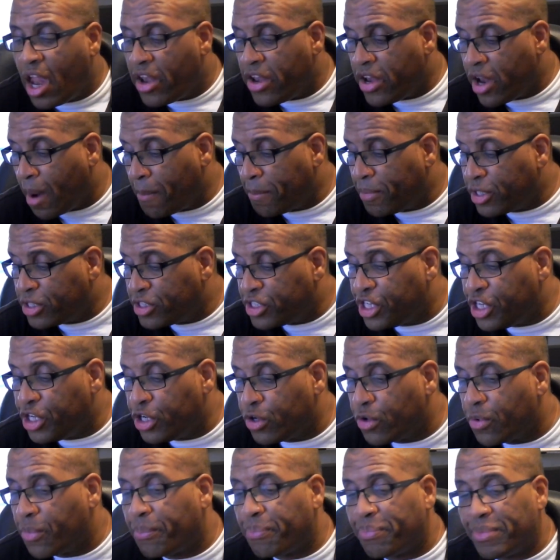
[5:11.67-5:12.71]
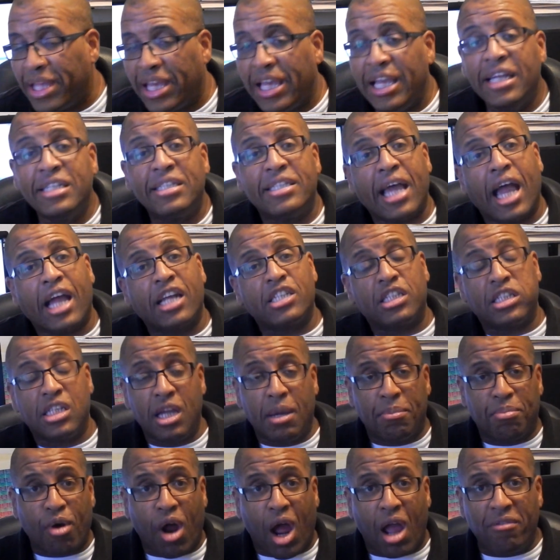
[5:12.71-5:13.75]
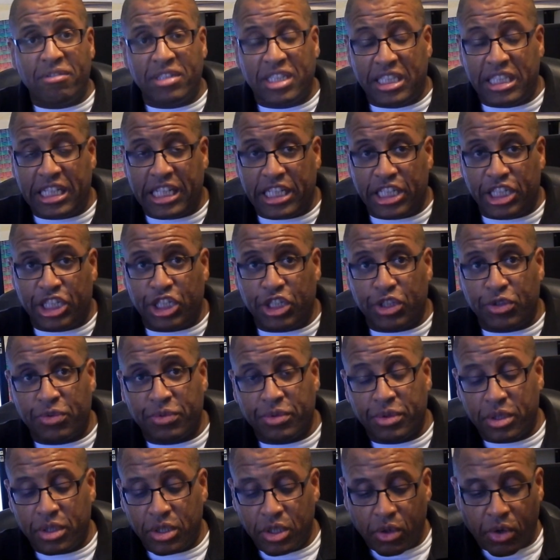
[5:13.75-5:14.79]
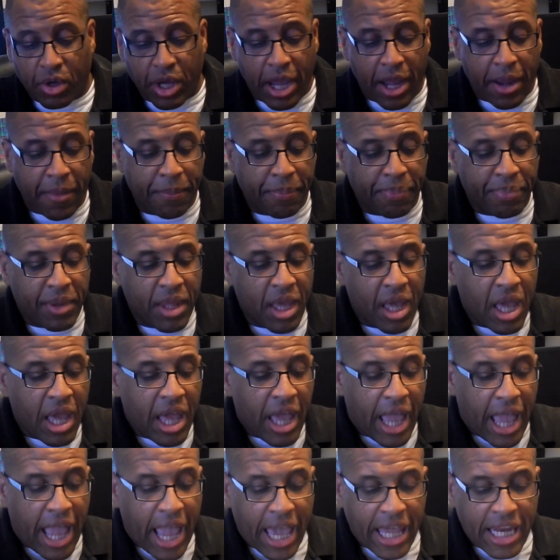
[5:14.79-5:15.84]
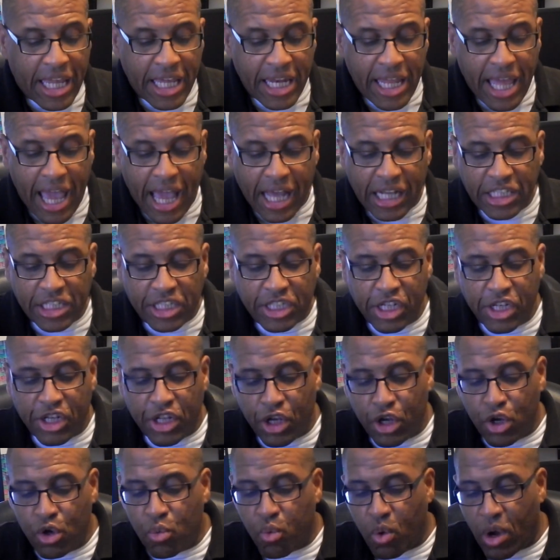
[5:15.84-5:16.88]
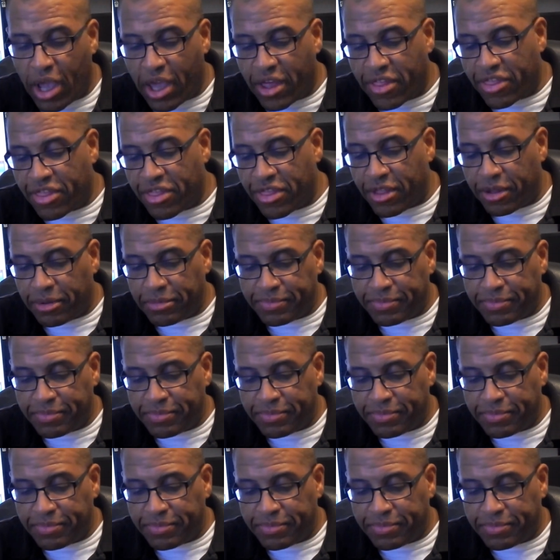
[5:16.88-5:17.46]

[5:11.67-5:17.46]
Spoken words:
Number two is actually a privacy issue, okay? And it has to do with